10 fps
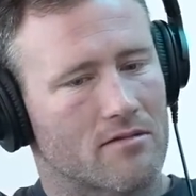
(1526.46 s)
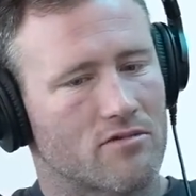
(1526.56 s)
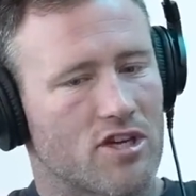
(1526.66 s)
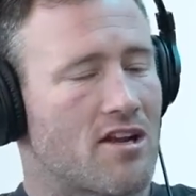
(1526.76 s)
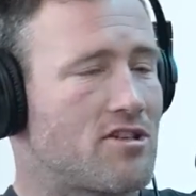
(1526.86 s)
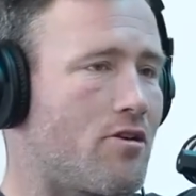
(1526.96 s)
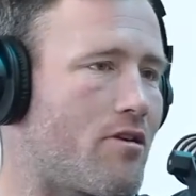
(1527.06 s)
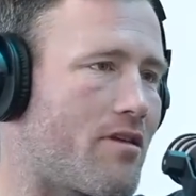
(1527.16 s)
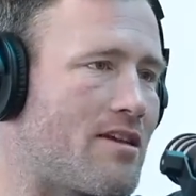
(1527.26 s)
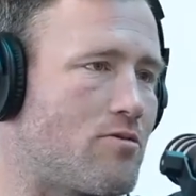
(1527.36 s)
changing a lot
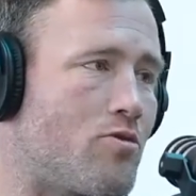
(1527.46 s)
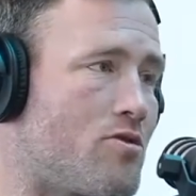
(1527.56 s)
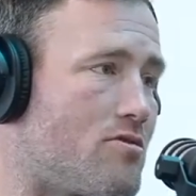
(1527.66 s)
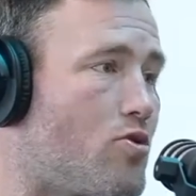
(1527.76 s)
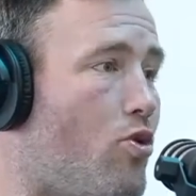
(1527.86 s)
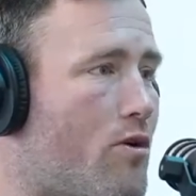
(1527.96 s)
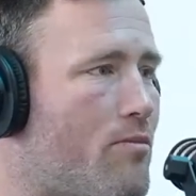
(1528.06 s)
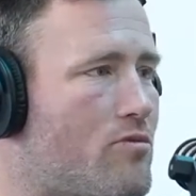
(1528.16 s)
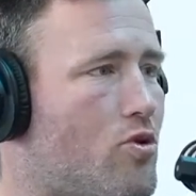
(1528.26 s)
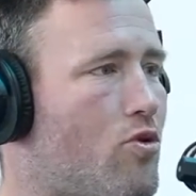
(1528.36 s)
of things. We wouldn't talk
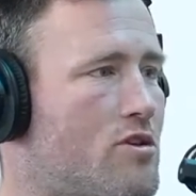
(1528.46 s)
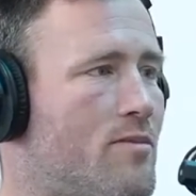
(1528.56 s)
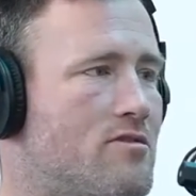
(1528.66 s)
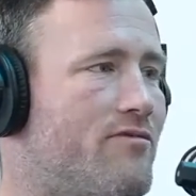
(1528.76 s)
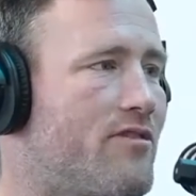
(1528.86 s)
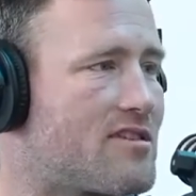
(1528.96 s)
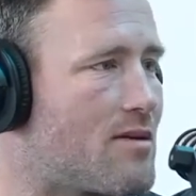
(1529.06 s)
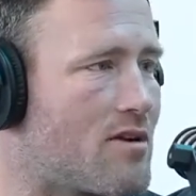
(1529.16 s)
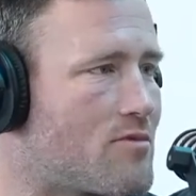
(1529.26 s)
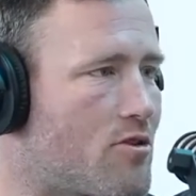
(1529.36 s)
too much on the field.
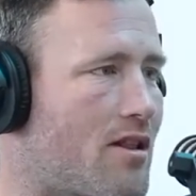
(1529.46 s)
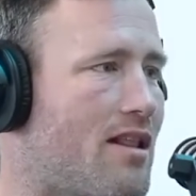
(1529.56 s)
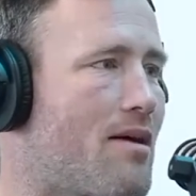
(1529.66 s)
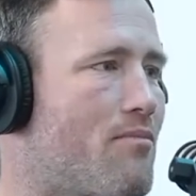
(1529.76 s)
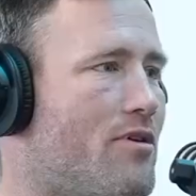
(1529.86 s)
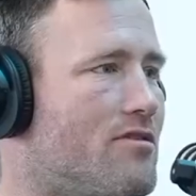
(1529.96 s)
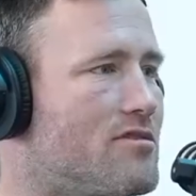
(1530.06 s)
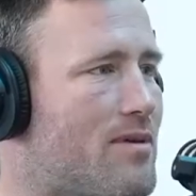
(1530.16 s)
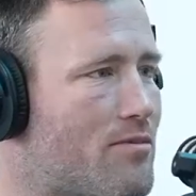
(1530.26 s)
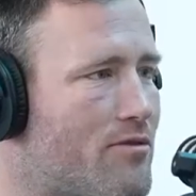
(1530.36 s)
Sometimes I'd clap because
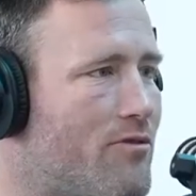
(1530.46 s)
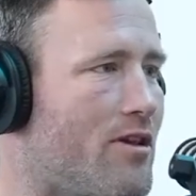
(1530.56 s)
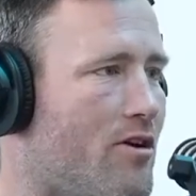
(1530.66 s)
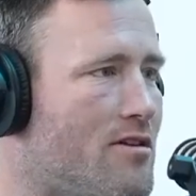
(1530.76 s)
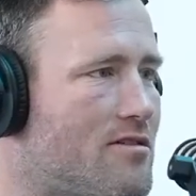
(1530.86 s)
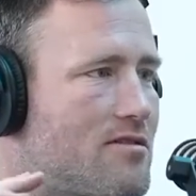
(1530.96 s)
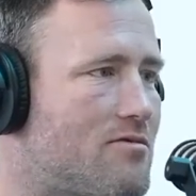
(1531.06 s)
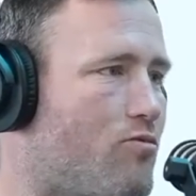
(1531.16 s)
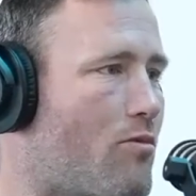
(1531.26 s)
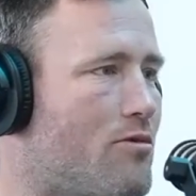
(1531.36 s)
people would realise
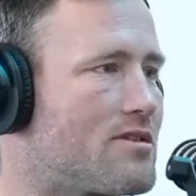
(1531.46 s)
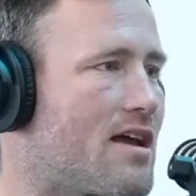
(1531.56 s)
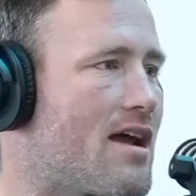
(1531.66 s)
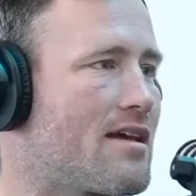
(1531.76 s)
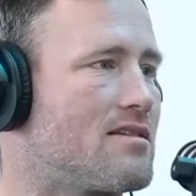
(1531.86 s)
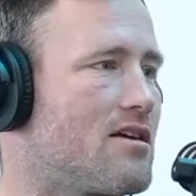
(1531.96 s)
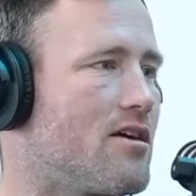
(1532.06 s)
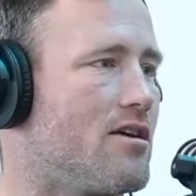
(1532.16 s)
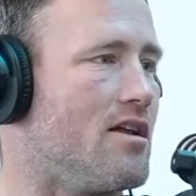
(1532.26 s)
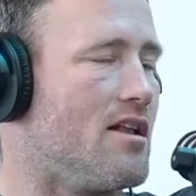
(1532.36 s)
what we were saying.
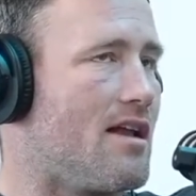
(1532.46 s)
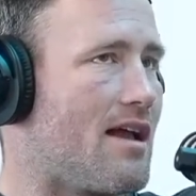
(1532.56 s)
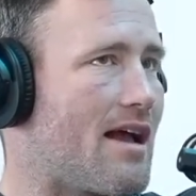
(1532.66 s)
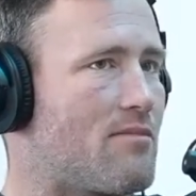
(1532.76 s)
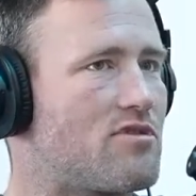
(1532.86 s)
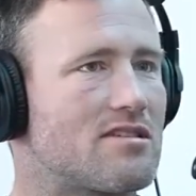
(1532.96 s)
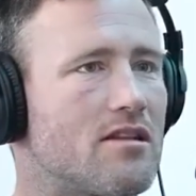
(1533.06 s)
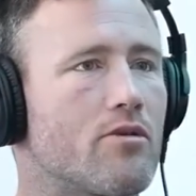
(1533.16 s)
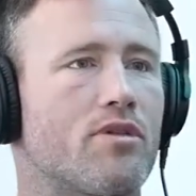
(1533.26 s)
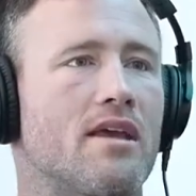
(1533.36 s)
So just
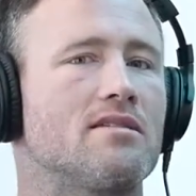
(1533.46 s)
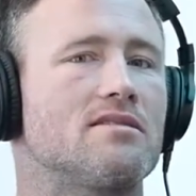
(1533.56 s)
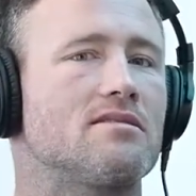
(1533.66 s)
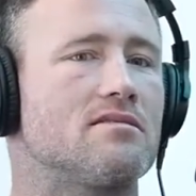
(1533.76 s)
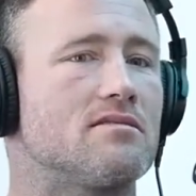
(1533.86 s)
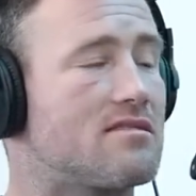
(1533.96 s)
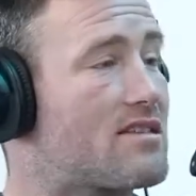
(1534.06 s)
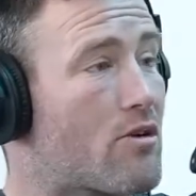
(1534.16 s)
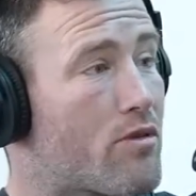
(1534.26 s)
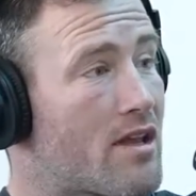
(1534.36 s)
little things,
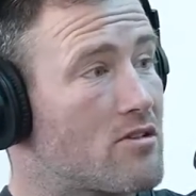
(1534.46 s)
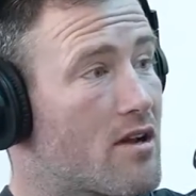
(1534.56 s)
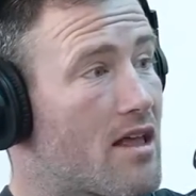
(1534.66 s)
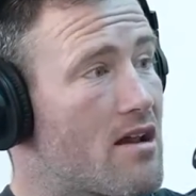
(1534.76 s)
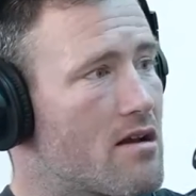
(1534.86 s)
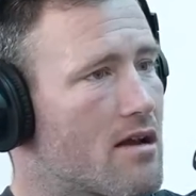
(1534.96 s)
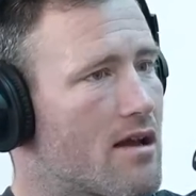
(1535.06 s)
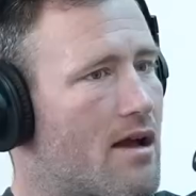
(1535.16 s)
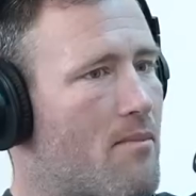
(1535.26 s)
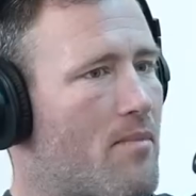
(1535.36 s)
subtle things like that.
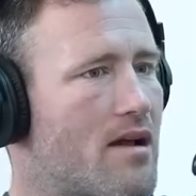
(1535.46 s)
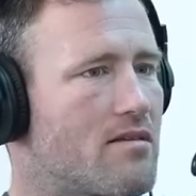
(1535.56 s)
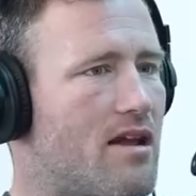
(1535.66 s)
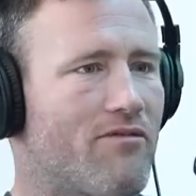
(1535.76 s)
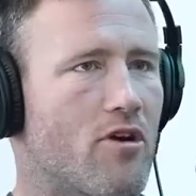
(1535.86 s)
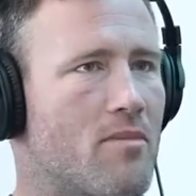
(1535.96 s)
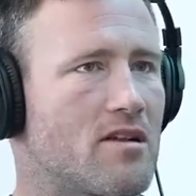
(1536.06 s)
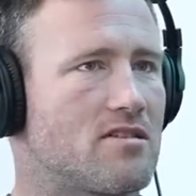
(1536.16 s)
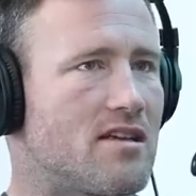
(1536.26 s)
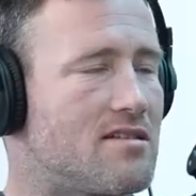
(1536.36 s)
But yeah, very
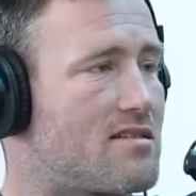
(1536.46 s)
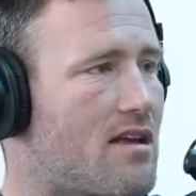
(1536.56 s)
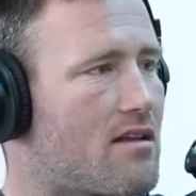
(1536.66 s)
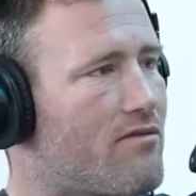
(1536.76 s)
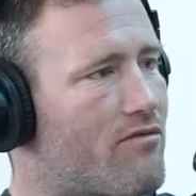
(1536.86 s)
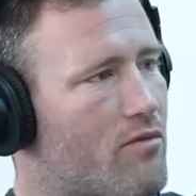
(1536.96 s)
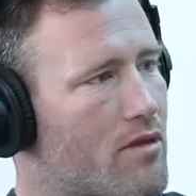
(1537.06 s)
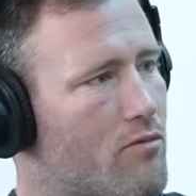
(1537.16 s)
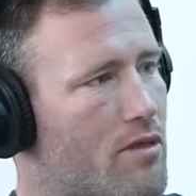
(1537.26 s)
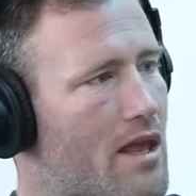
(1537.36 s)
much instinctive
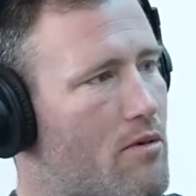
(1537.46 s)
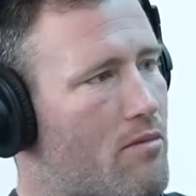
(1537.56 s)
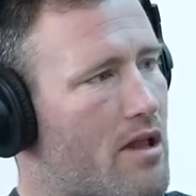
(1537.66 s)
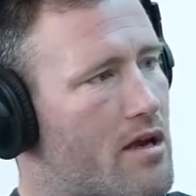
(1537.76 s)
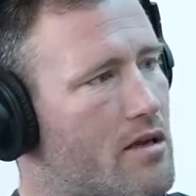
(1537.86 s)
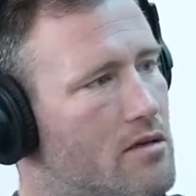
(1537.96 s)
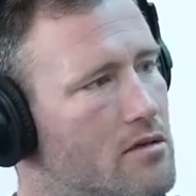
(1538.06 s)
with how we played. Yeah,